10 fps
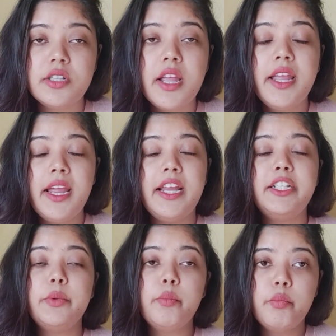it
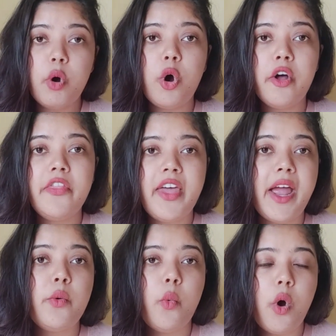more than
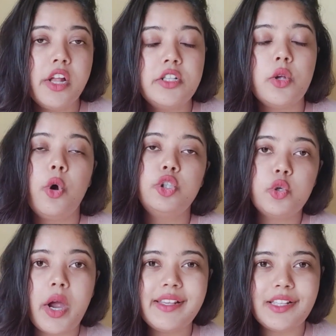once or
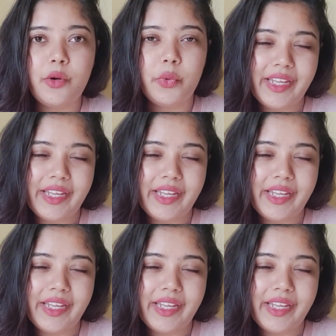twice a week.